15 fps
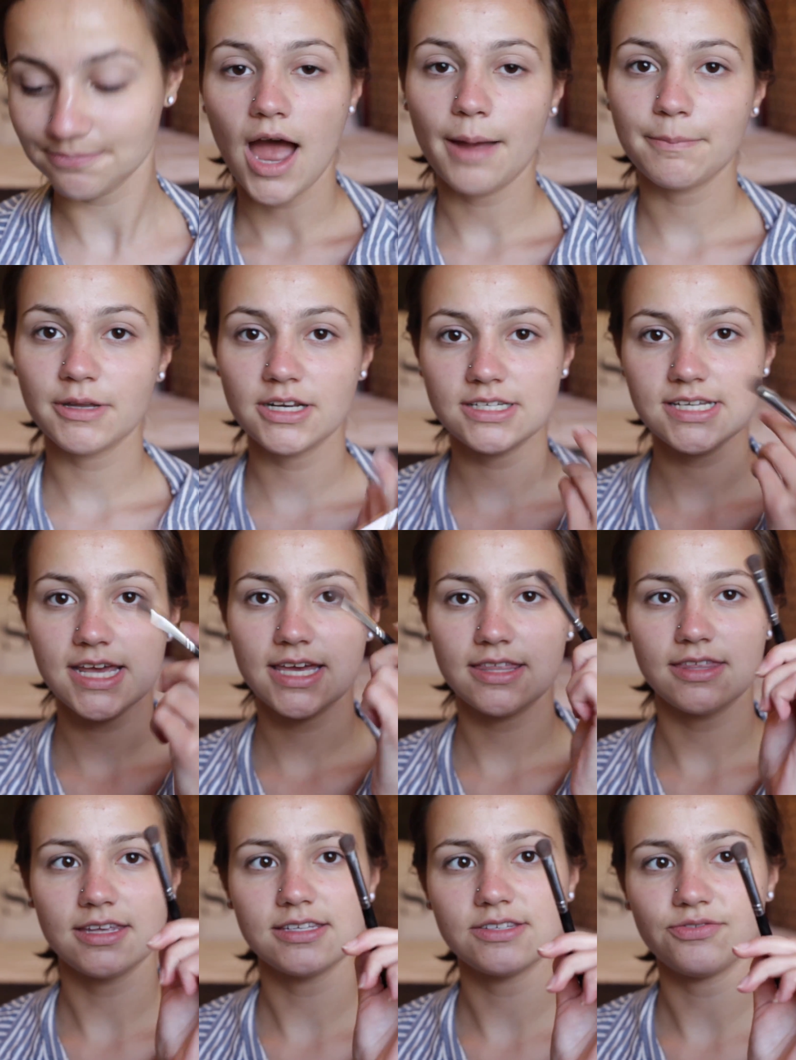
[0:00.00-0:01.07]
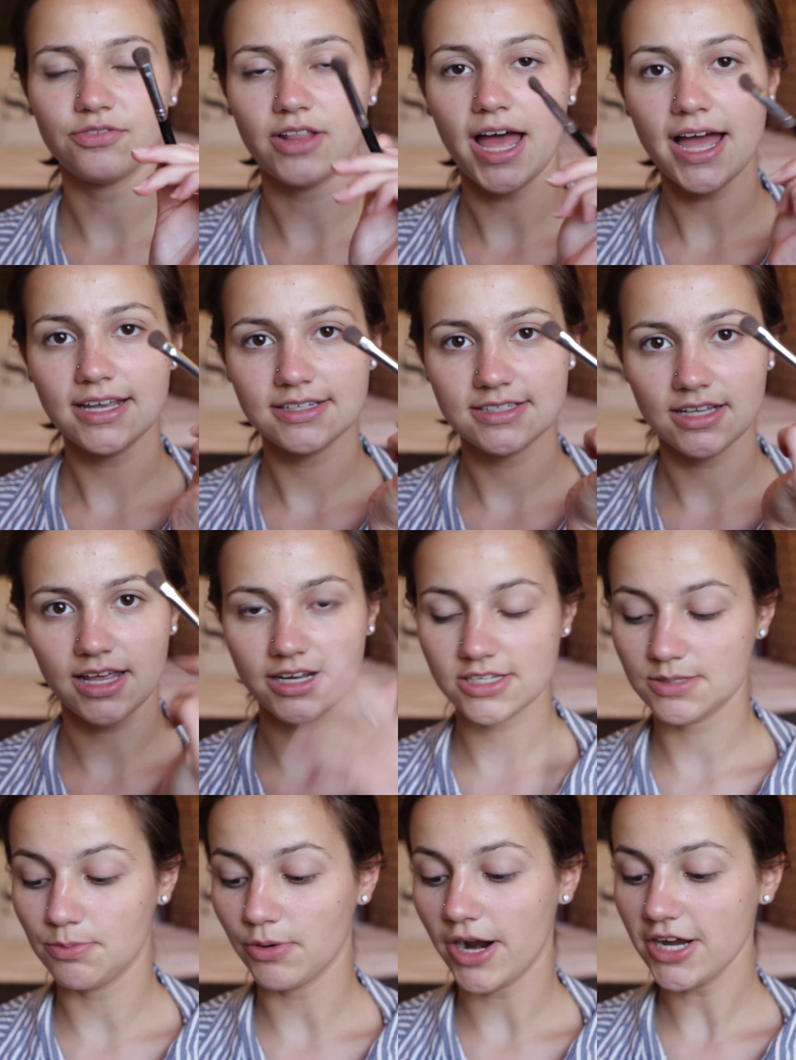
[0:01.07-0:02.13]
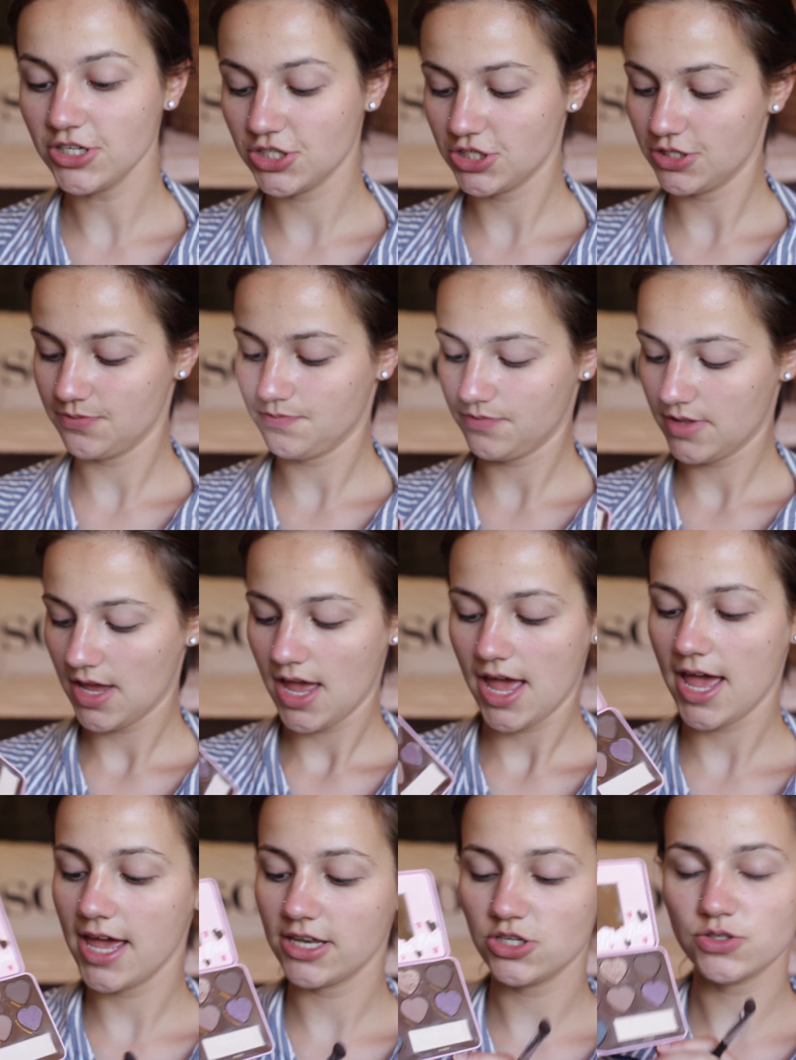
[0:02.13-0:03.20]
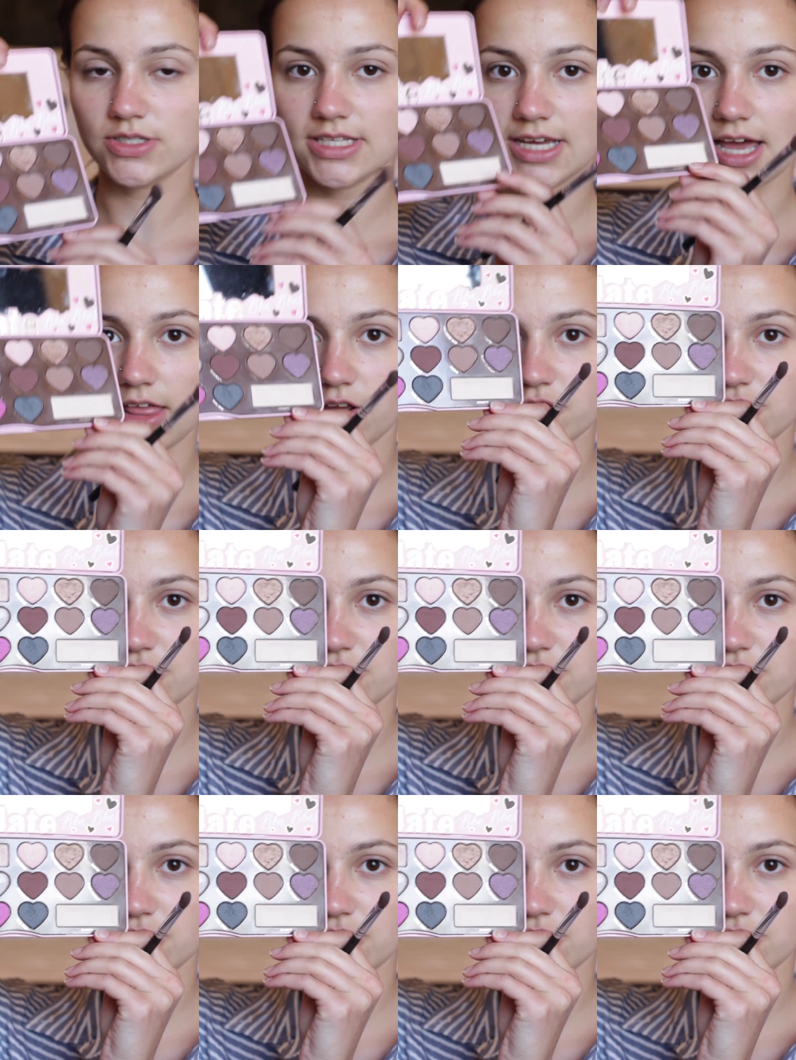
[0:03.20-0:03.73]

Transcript: I'm going to take this flat deluxe brush and use the color